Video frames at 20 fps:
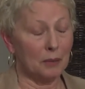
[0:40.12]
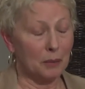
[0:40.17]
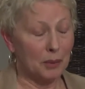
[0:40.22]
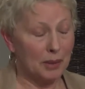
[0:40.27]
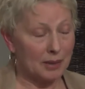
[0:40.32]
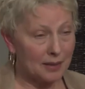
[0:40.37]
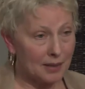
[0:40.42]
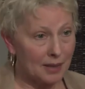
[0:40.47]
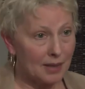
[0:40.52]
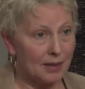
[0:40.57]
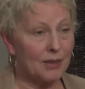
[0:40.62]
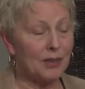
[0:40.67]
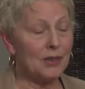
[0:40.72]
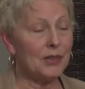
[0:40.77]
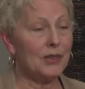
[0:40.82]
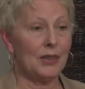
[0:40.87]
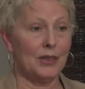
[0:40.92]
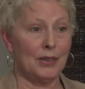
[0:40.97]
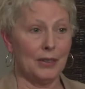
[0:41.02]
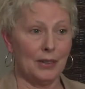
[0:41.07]
with
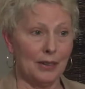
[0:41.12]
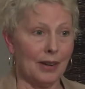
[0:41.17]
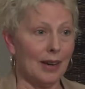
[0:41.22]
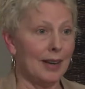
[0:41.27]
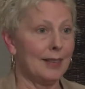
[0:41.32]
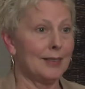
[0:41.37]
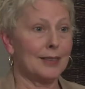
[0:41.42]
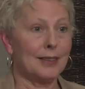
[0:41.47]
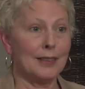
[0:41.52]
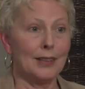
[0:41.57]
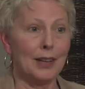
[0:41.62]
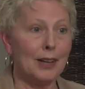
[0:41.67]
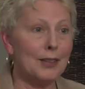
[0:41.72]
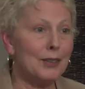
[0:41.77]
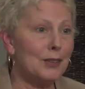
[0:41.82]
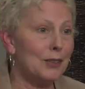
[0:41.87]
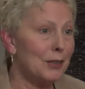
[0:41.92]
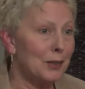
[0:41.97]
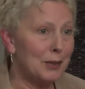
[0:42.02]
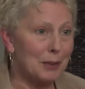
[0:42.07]
tears in their eyes,
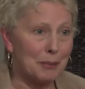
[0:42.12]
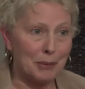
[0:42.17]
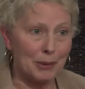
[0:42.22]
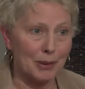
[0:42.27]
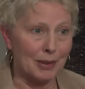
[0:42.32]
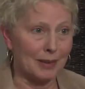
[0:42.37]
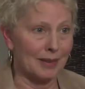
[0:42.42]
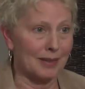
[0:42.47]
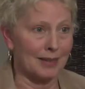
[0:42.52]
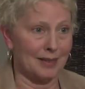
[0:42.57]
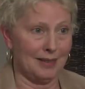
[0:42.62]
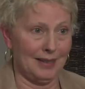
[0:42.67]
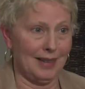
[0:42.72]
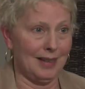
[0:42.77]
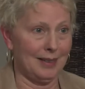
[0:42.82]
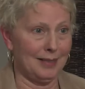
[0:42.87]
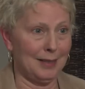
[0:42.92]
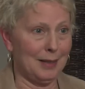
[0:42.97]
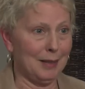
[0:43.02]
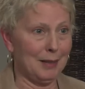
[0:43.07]
clutching the book
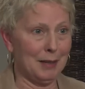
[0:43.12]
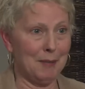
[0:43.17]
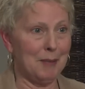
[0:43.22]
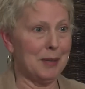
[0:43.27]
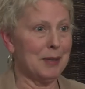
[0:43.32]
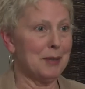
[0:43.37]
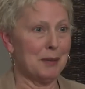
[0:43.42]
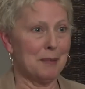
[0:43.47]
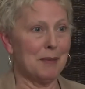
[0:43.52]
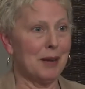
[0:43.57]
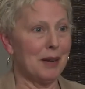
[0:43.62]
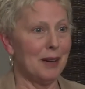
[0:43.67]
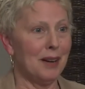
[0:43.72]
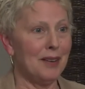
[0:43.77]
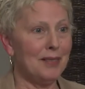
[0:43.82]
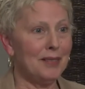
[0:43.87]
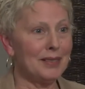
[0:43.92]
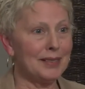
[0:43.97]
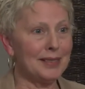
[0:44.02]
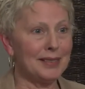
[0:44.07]
as they come into my
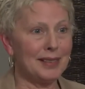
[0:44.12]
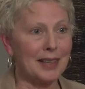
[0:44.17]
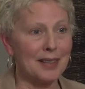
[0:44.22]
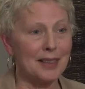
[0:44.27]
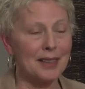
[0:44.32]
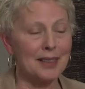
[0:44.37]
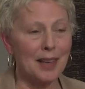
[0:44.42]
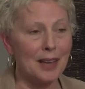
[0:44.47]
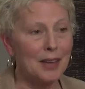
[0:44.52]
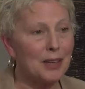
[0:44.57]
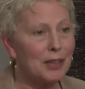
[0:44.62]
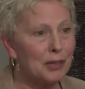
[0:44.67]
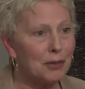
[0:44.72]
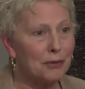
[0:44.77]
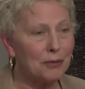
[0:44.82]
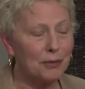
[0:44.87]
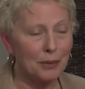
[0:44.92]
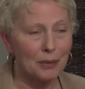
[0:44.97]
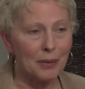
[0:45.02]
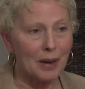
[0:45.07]
office, saying, "Thank
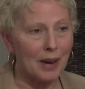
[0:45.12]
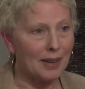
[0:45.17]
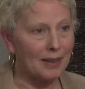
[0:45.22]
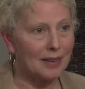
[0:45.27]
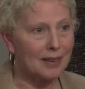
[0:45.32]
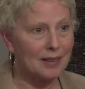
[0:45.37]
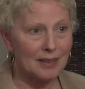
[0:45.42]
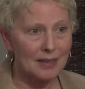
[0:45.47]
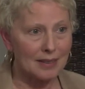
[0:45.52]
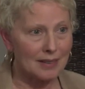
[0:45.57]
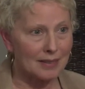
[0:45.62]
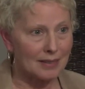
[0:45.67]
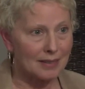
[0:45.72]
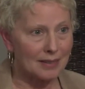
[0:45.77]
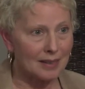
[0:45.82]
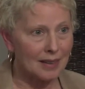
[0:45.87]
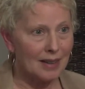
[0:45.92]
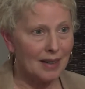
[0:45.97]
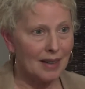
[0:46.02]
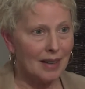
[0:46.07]
you for writing
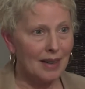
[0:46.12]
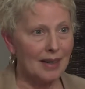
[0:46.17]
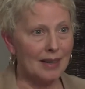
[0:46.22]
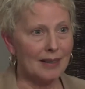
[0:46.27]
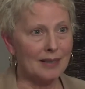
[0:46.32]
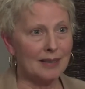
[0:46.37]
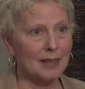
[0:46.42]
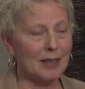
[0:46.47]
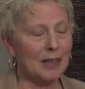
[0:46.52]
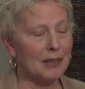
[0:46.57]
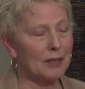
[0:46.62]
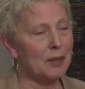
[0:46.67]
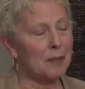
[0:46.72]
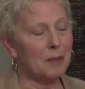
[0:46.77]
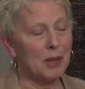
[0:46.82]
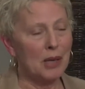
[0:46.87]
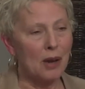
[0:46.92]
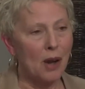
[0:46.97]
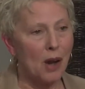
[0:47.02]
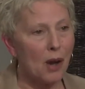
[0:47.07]
this. It's
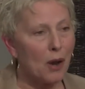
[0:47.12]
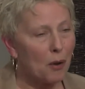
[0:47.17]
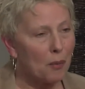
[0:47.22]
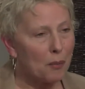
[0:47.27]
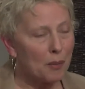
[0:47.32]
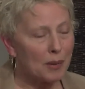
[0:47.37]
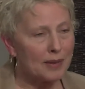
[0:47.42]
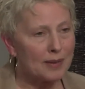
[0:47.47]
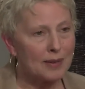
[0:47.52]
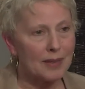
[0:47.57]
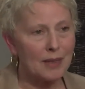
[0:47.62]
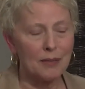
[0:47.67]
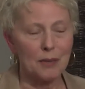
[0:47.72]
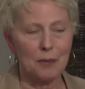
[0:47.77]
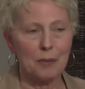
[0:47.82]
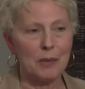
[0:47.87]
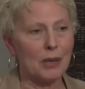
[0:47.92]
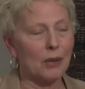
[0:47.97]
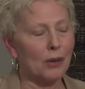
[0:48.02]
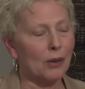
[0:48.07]
giving me hope, it's
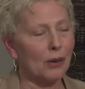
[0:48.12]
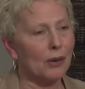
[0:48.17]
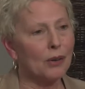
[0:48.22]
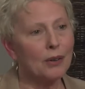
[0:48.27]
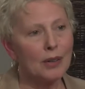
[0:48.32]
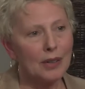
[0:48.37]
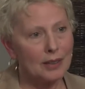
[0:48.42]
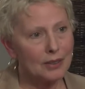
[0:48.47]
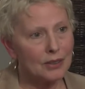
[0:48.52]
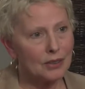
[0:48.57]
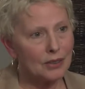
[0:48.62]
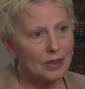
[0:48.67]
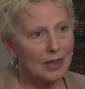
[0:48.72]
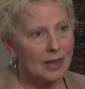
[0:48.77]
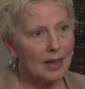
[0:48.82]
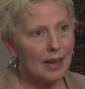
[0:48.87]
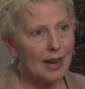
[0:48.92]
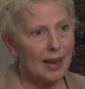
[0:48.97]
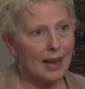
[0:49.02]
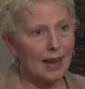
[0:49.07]
given me courage,
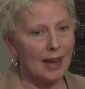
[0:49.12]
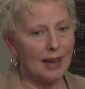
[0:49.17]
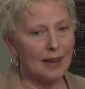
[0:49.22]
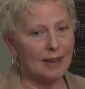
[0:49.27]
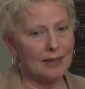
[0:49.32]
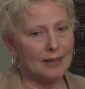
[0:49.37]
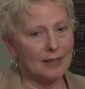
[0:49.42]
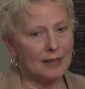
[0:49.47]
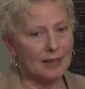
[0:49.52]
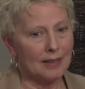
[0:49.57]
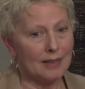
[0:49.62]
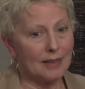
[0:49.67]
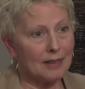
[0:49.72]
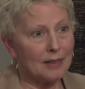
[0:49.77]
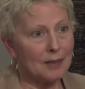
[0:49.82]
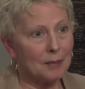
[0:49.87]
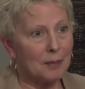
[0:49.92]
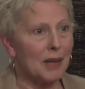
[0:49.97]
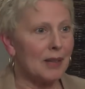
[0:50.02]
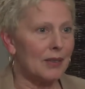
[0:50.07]
and it
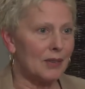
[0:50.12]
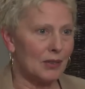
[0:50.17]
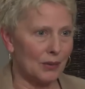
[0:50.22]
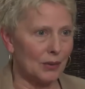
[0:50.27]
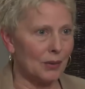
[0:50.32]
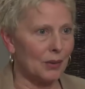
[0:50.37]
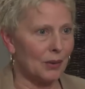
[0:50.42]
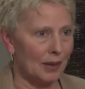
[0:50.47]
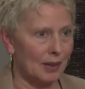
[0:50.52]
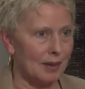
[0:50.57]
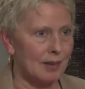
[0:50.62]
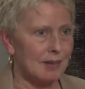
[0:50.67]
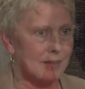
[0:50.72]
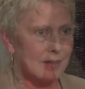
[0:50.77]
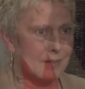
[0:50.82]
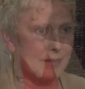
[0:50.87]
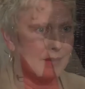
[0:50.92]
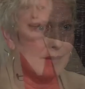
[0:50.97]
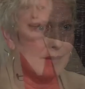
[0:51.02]
is my story."